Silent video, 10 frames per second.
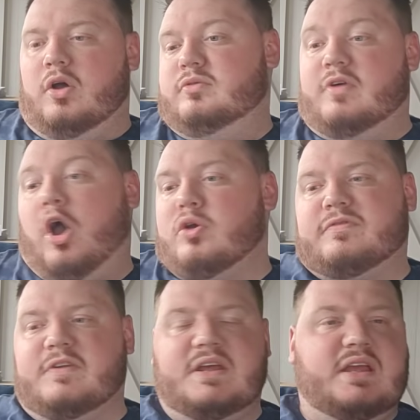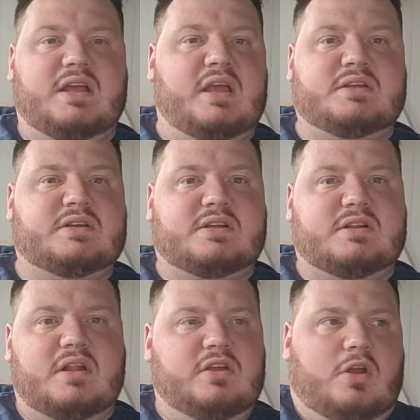hopefully,
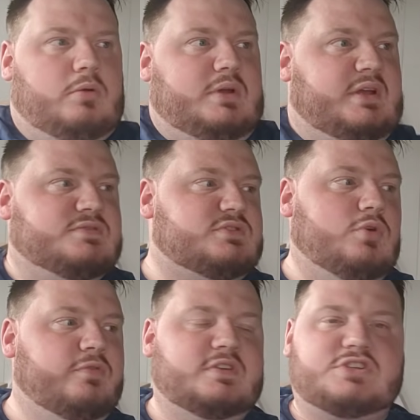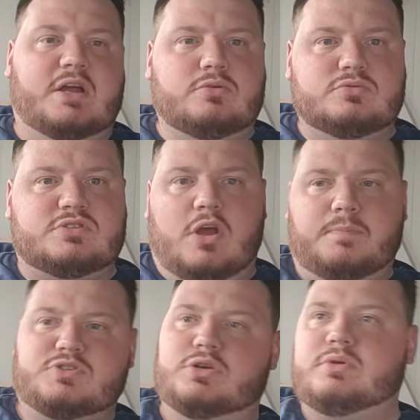you know, it gives other channels the
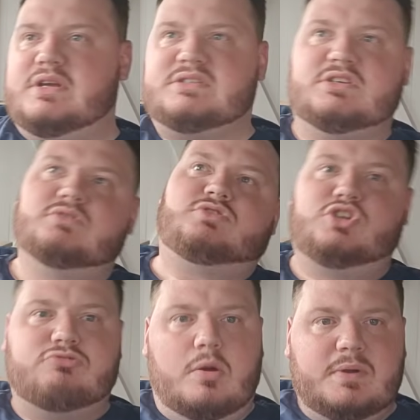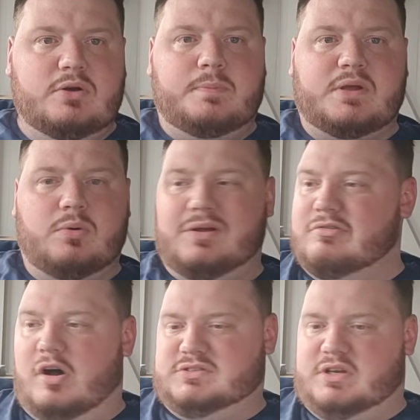opportunity to grow a little bit
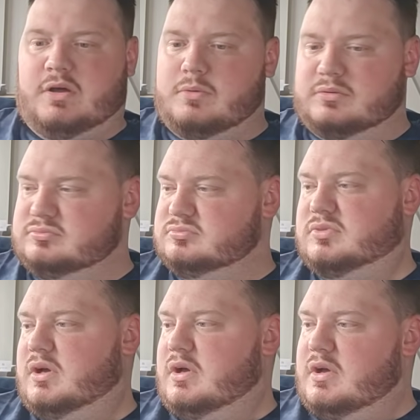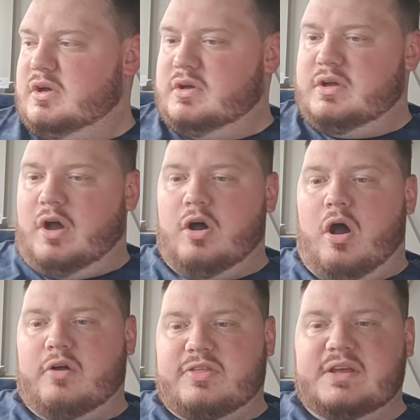quicker. I don't know.
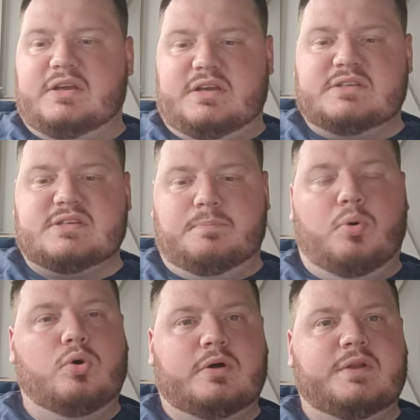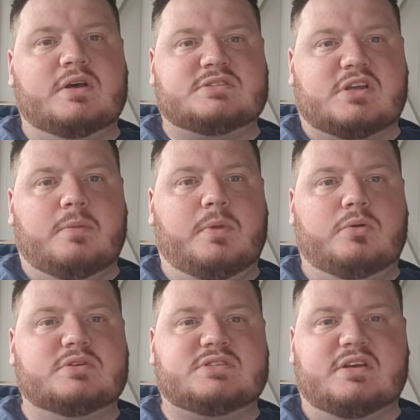I think it's important as a
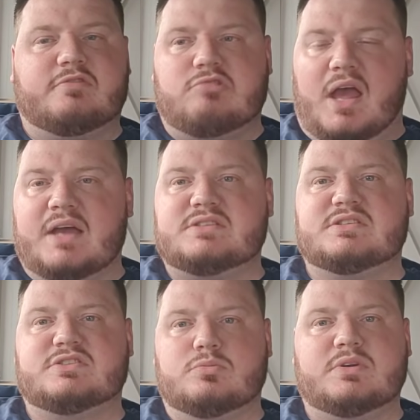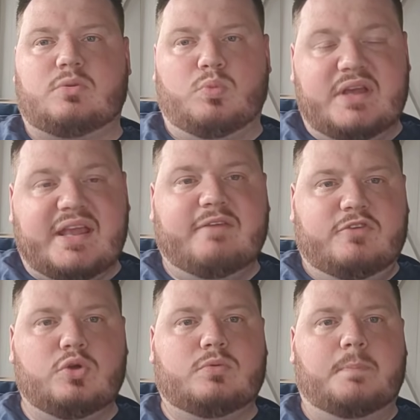community of creators that we give
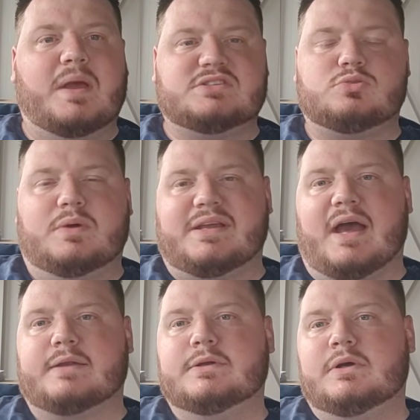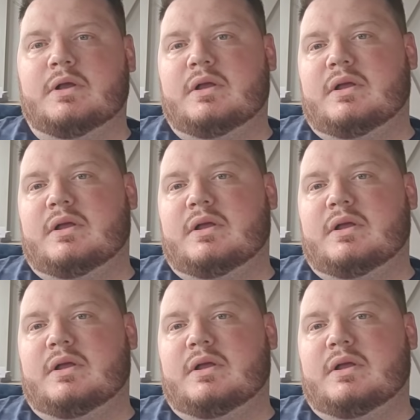you the best we can,